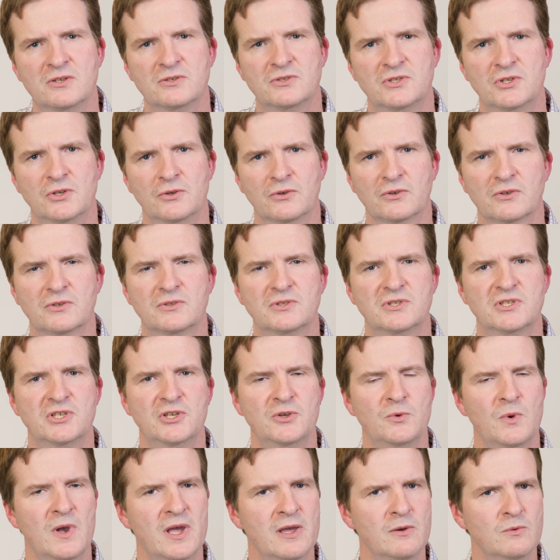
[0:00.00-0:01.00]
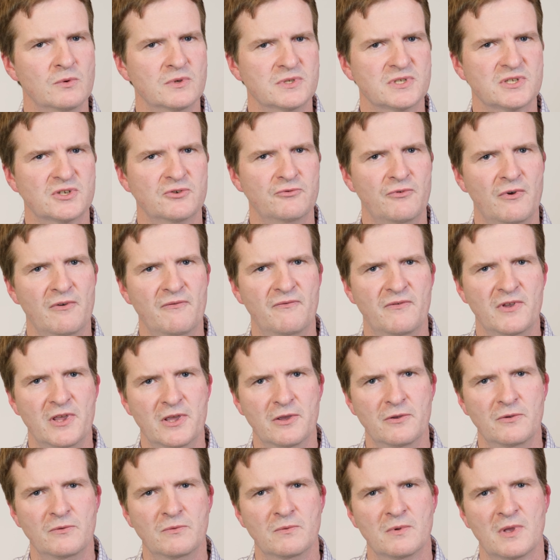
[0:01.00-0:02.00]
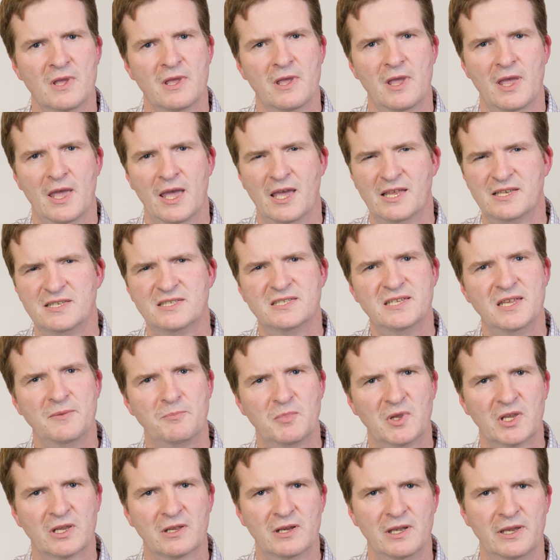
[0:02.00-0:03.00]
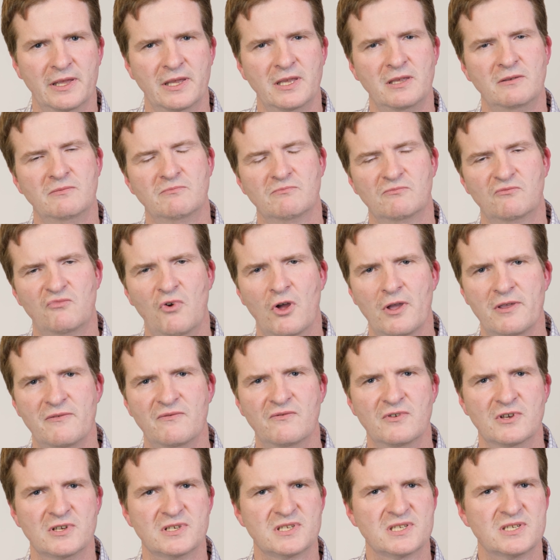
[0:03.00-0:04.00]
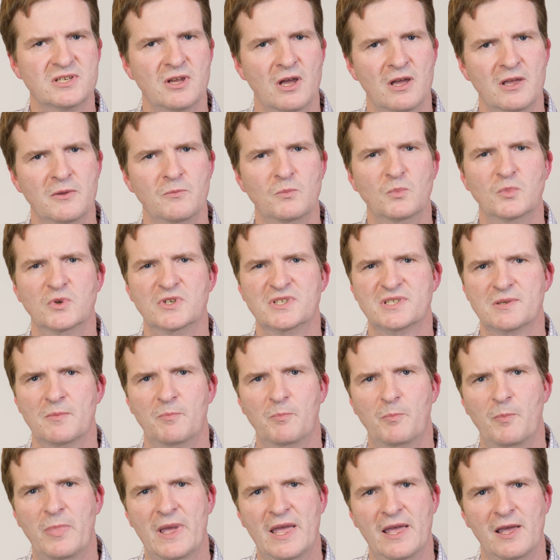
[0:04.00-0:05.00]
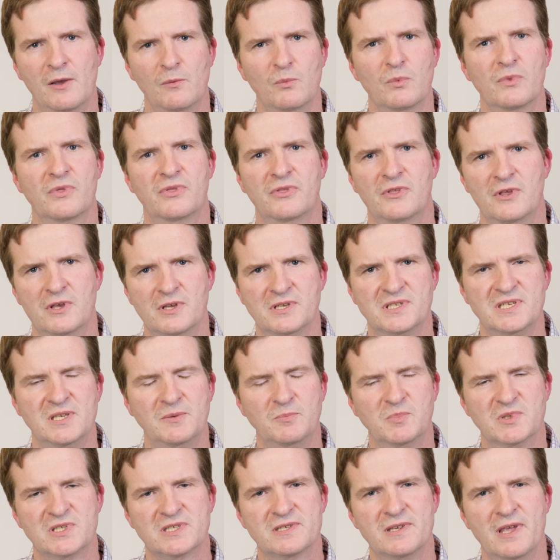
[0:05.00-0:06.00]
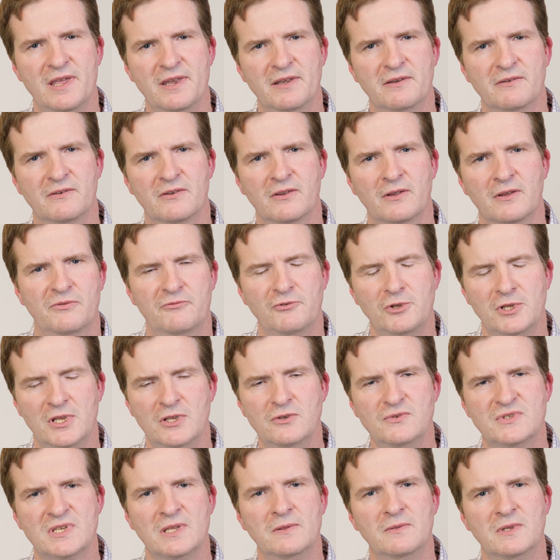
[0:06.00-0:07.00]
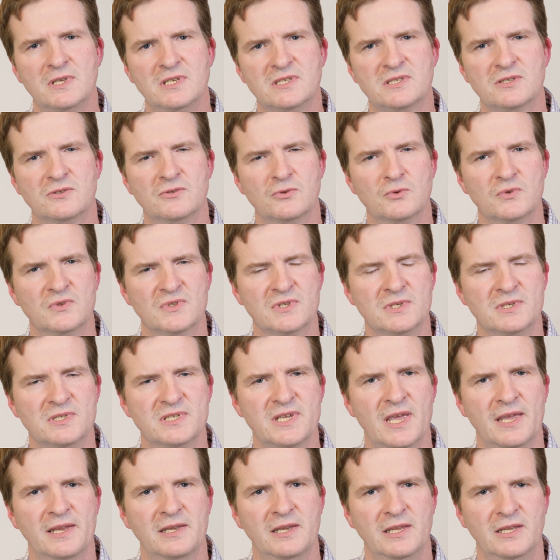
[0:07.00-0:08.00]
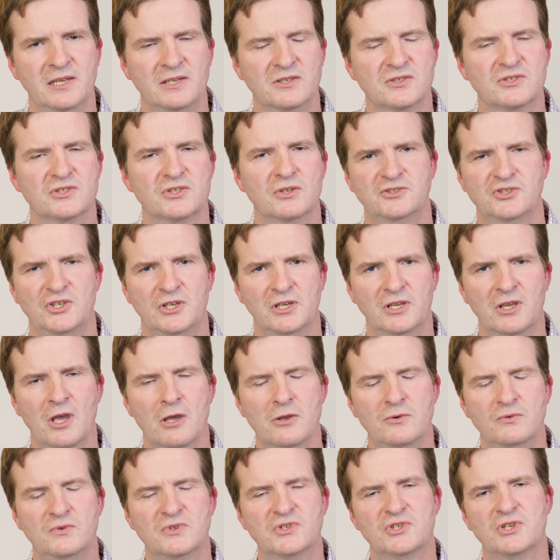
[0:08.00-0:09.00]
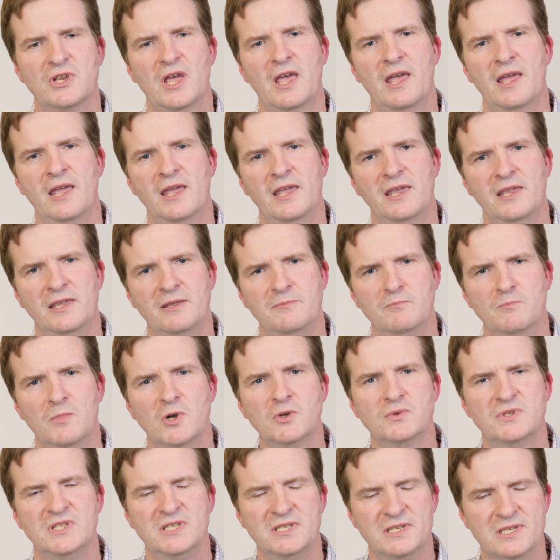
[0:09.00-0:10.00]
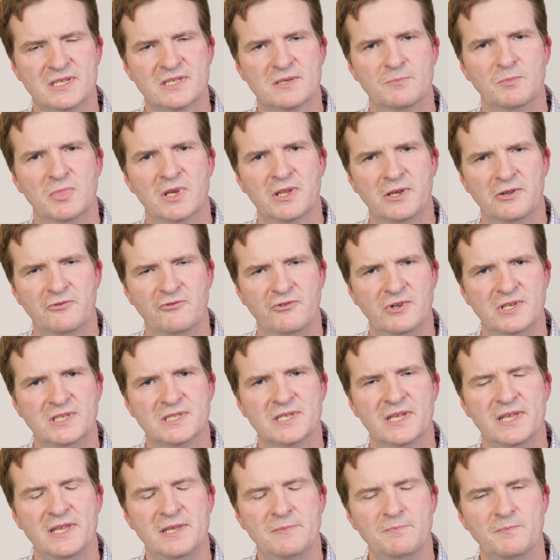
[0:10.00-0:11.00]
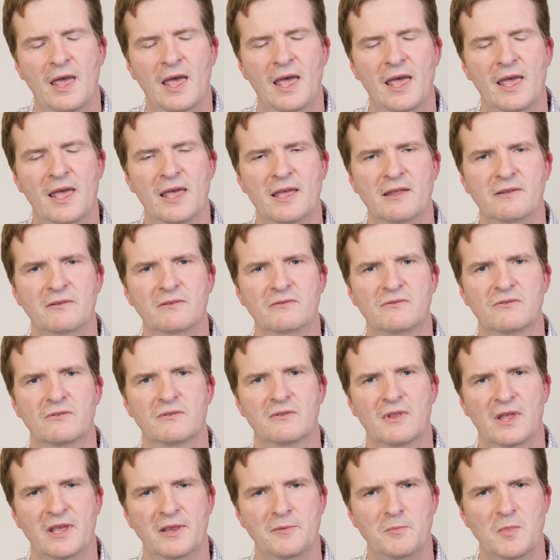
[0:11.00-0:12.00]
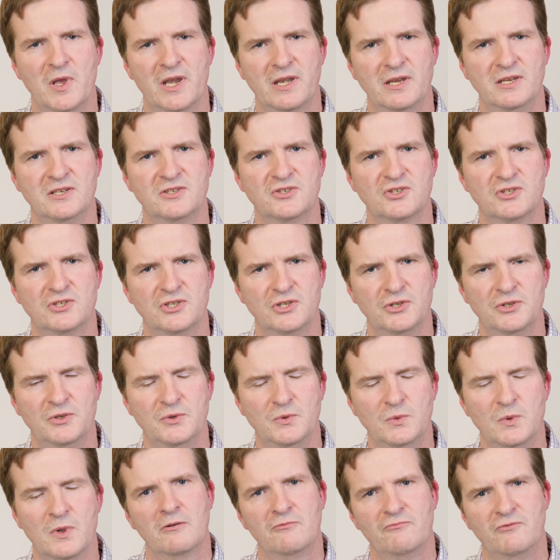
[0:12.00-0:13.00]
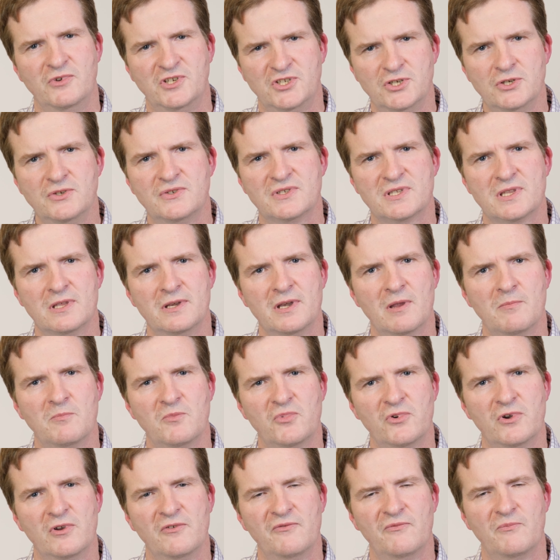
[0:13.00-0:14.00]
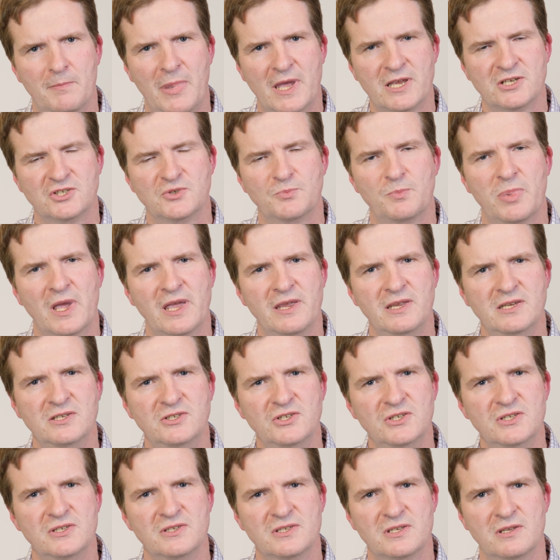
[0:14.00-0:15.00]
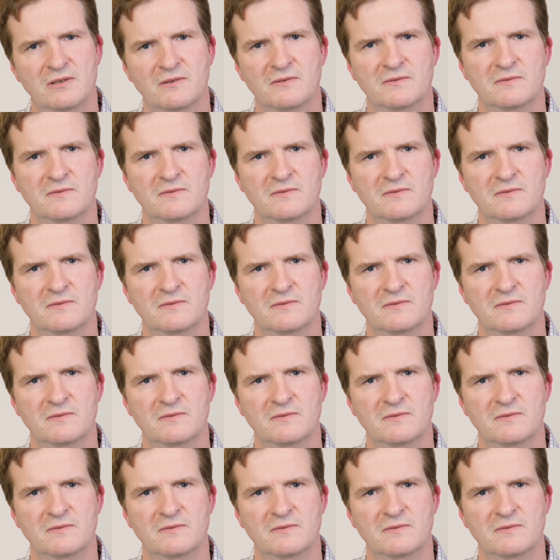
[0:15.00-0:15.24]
took 2 hours to review, and typically right first time was about 30%. Using these tools and techniques, she coached a multidisciplinary team, and they managed to reduce the number of batch pages